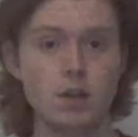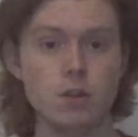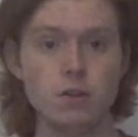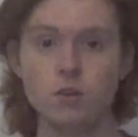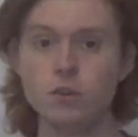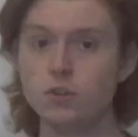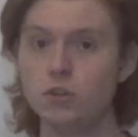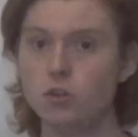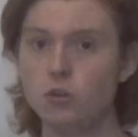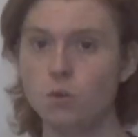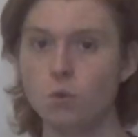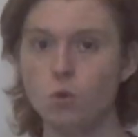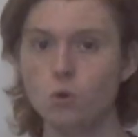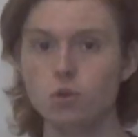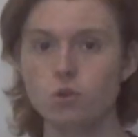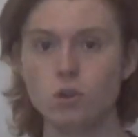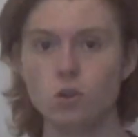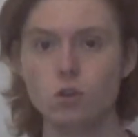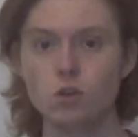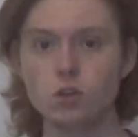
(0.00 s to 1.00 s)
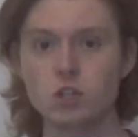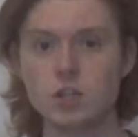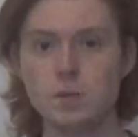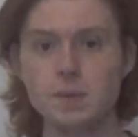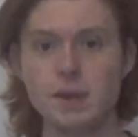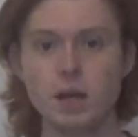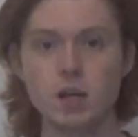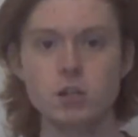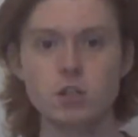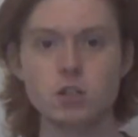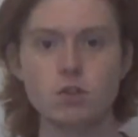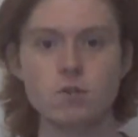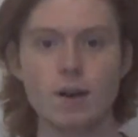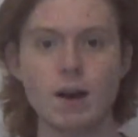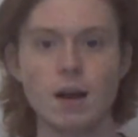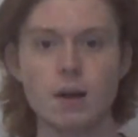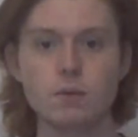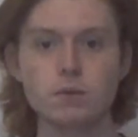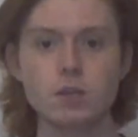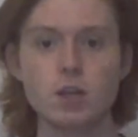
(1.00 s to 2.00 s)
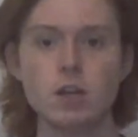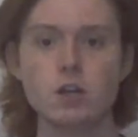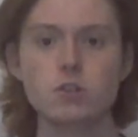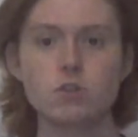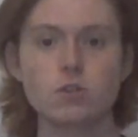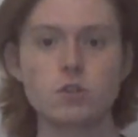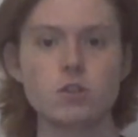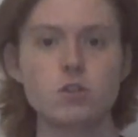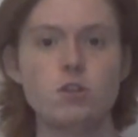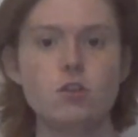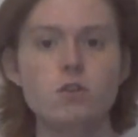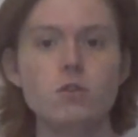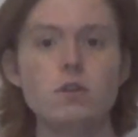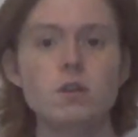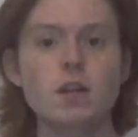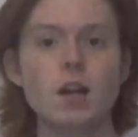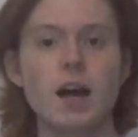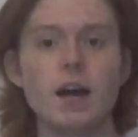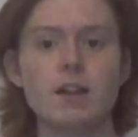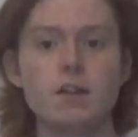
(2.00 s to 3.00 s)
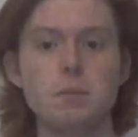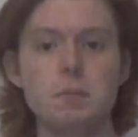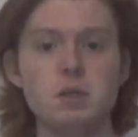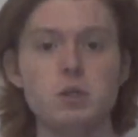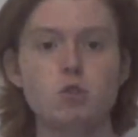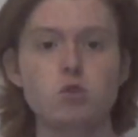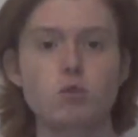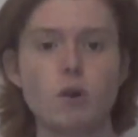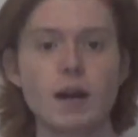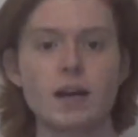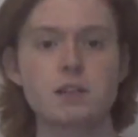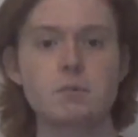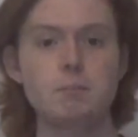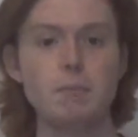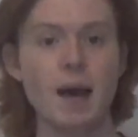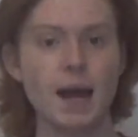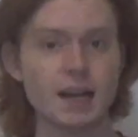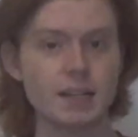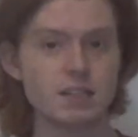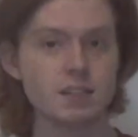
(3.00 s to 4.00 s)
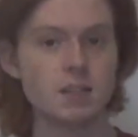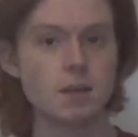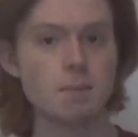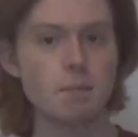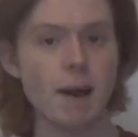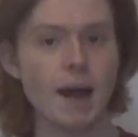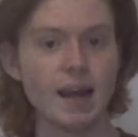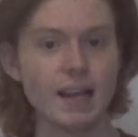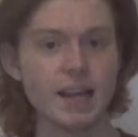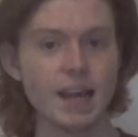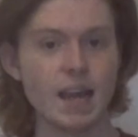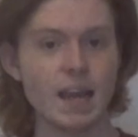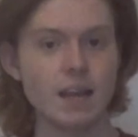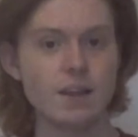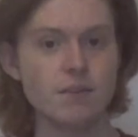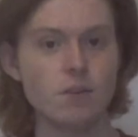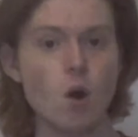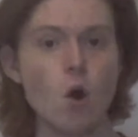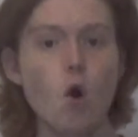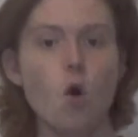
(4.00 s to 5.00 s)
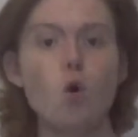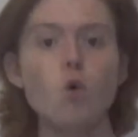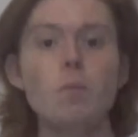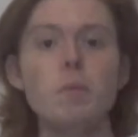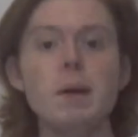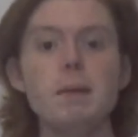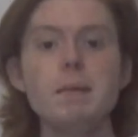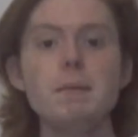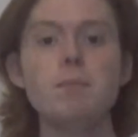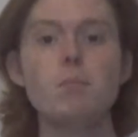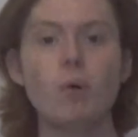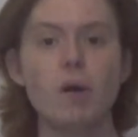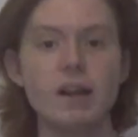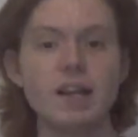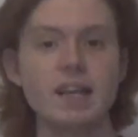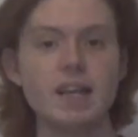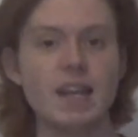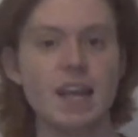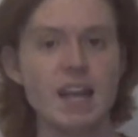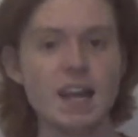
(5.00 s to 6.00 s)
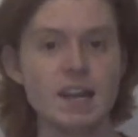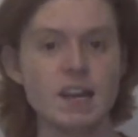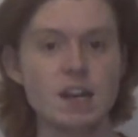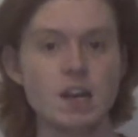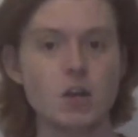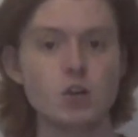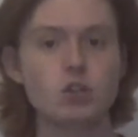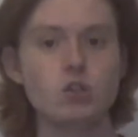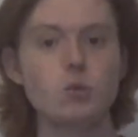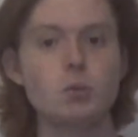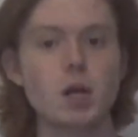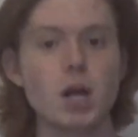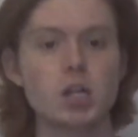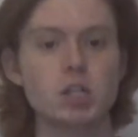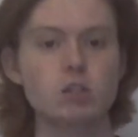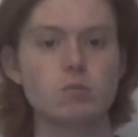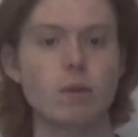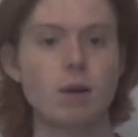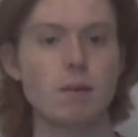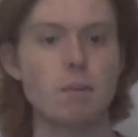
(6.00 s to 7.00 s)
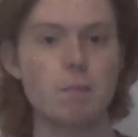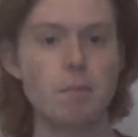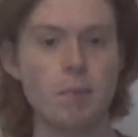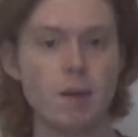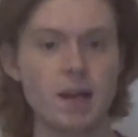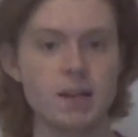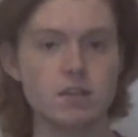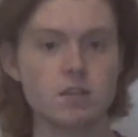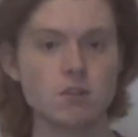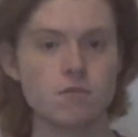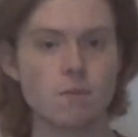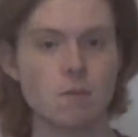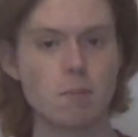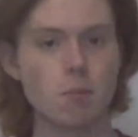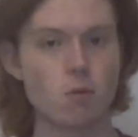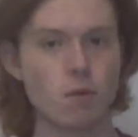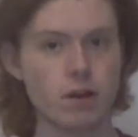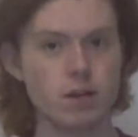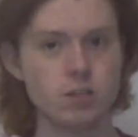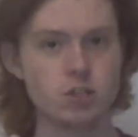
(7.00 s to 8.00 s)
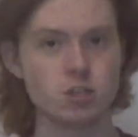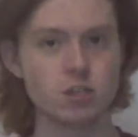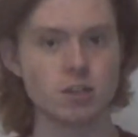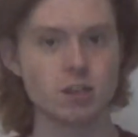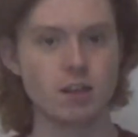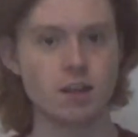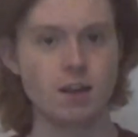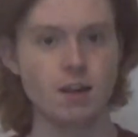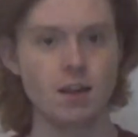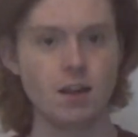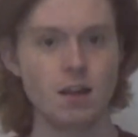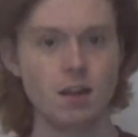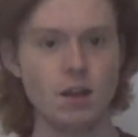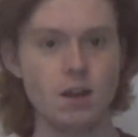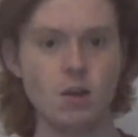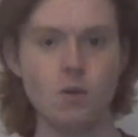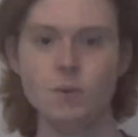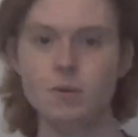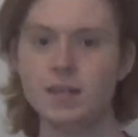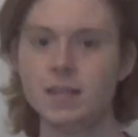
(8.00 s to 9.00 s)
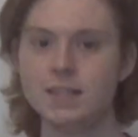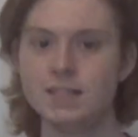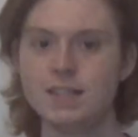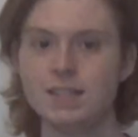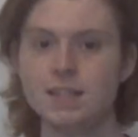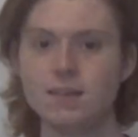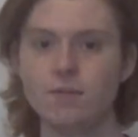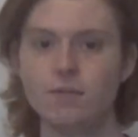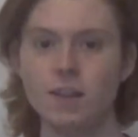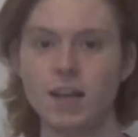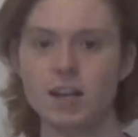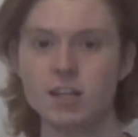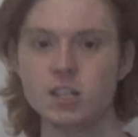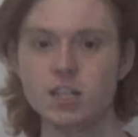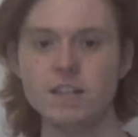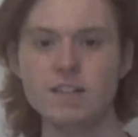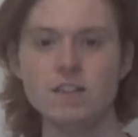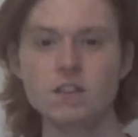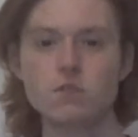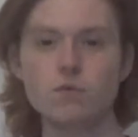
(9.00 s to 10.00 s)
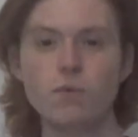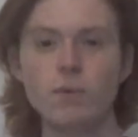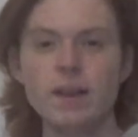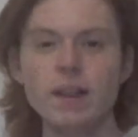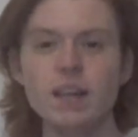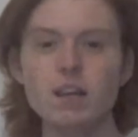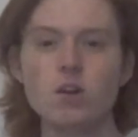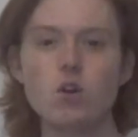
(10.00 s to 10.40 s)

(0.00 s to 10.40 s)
The two also look to be underground, so the two could either be tracked back to the Batcave or maybe breaking in to an underground base of operation. We then see the Flash in this really